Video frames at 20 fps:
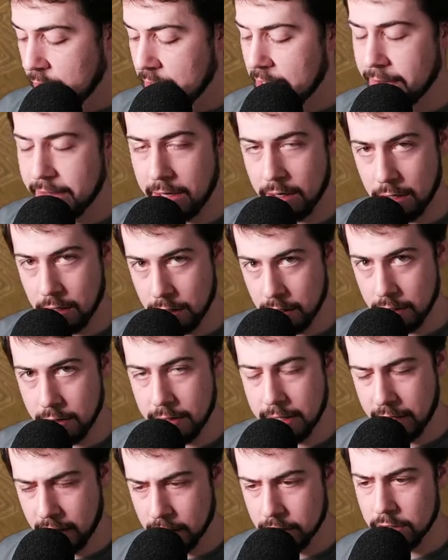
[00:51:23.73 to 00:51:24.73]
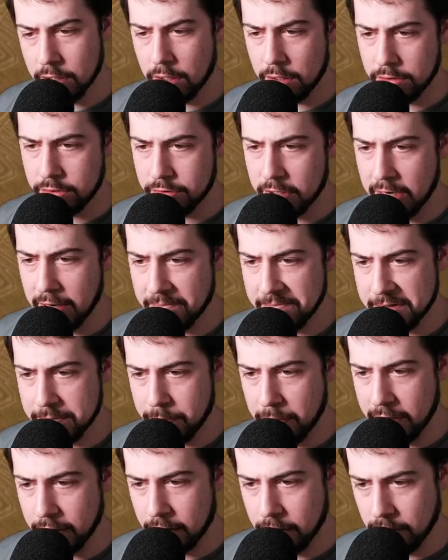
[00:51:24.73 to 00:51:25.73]
Yeah, they aren't called
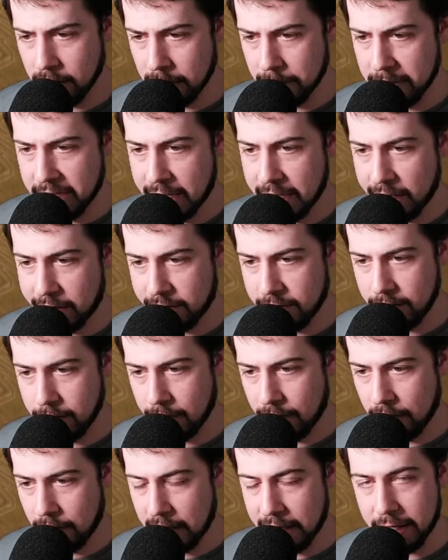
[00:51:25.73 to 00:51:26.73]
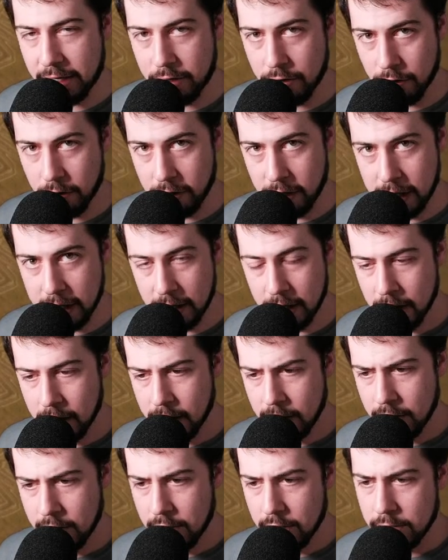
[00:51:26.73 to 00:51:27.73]
Triomes, but going back to Ikoria,
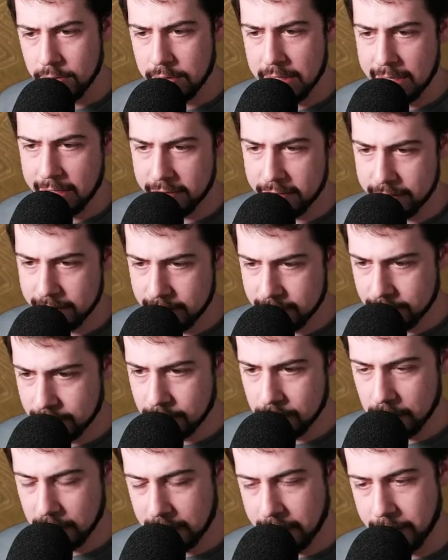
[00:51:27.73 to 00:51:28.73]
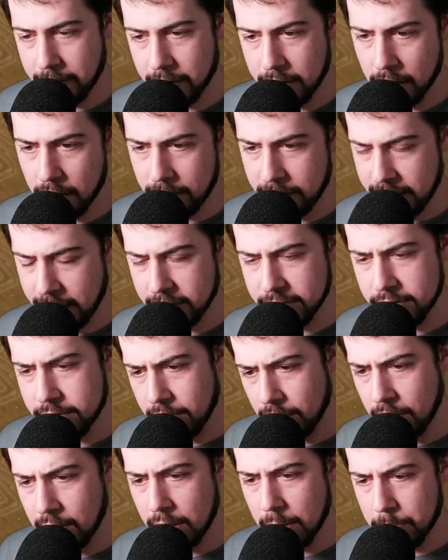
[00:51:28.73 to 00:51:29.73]
that's what they were called there.
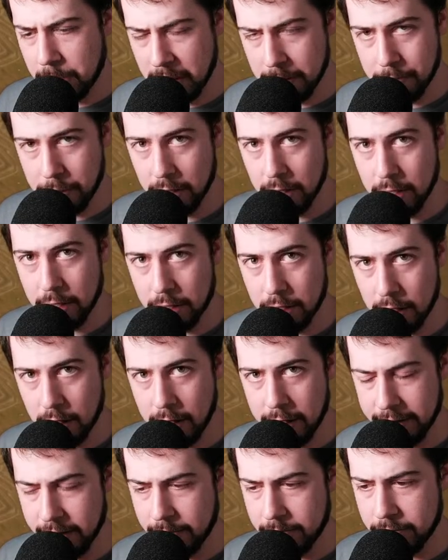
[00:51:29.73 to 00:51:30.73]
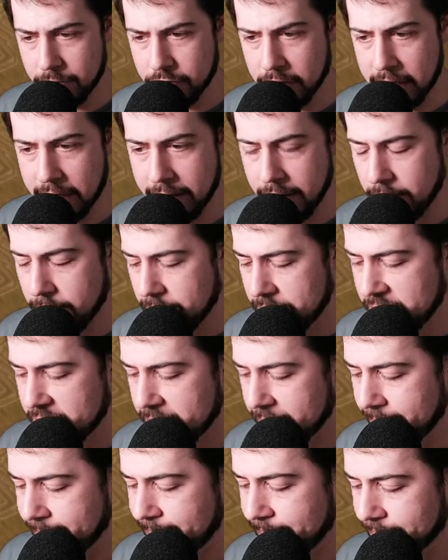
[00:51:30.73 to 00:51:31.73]
So a lot of people are calling them
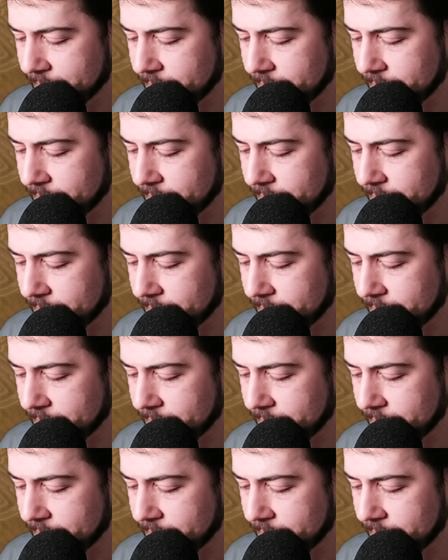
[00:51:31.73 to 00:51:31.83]
Triomes.